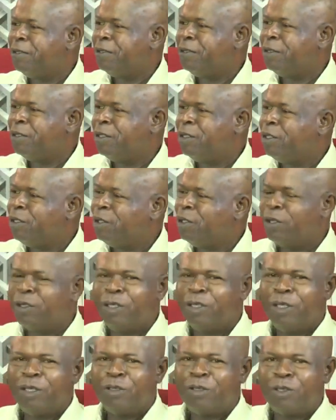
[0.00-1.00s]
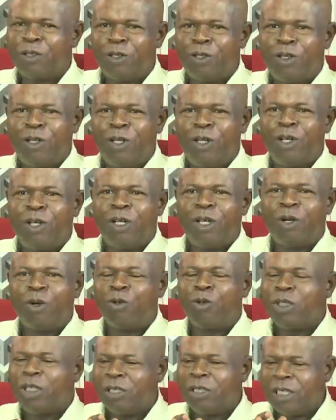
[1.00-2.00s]
So there are
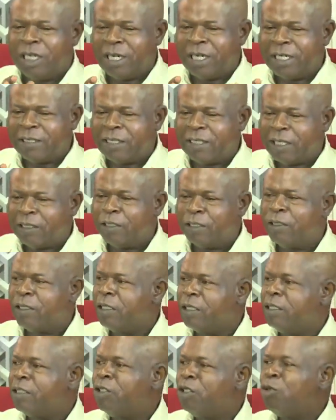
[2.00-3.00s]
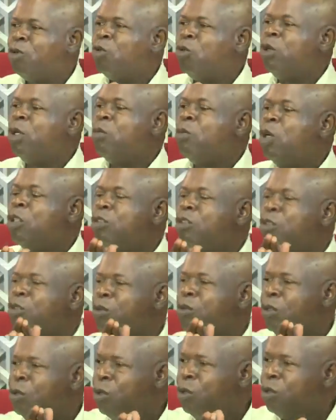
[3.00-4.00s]
certain things we must look
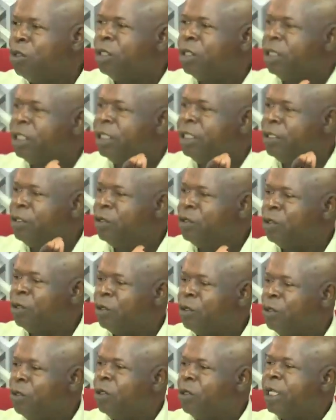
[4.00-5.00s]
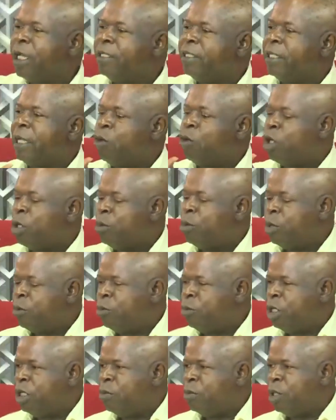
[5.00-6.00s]
into. Look at our
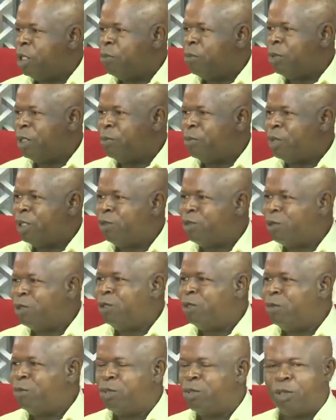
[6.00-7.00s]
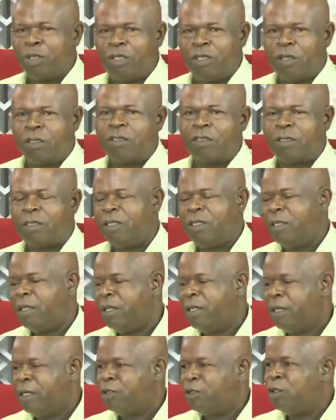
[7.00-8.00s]
petroleum products. To
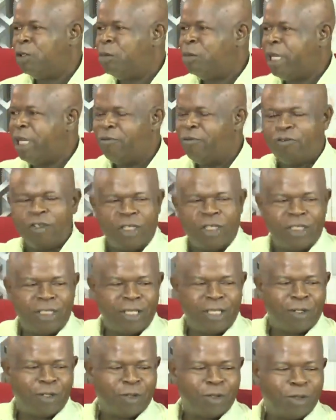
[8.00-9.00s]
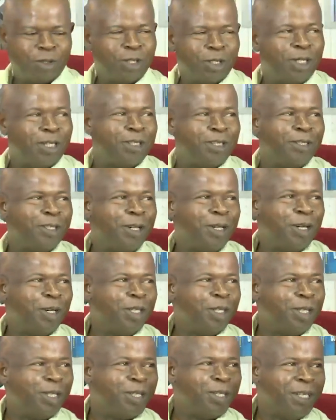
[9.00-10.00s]
buy fuel now,
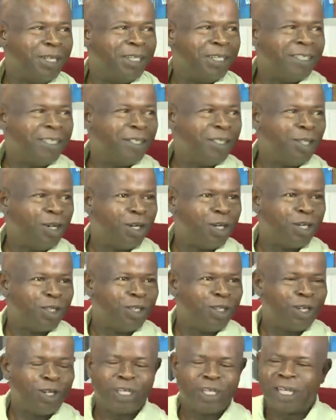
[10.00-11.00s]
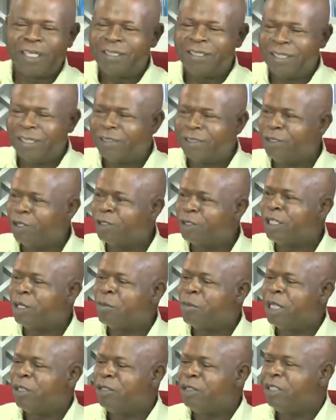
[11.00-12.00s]
the dog has talked about it.
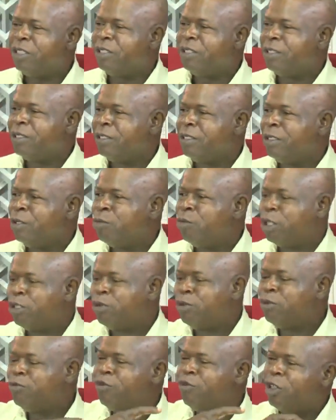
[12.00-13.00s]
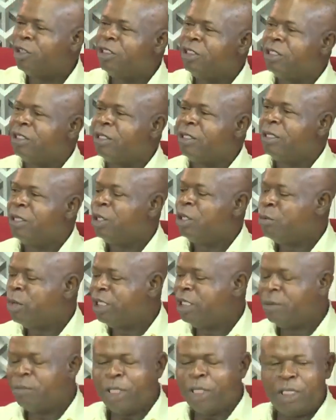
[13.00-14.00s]
He bought 240. But in many
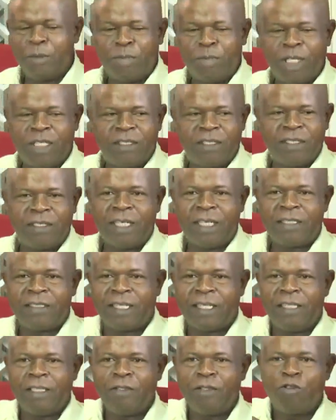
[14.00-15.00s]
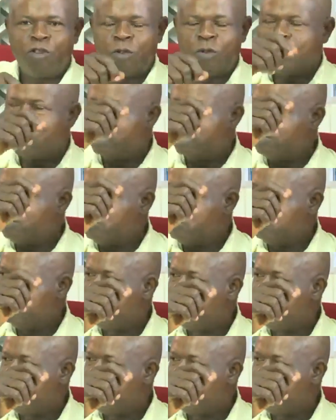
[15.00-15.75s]
places they're selling 250.